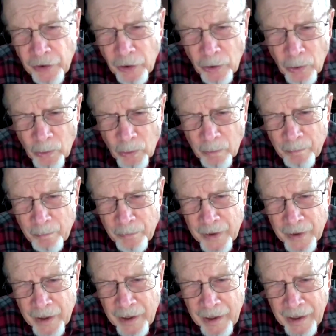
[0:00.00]
to know
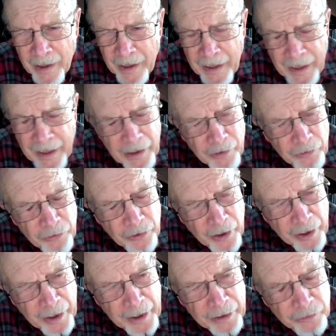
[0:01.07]
is
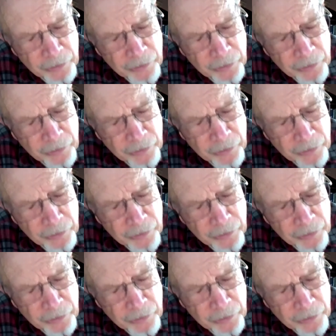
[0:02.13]
that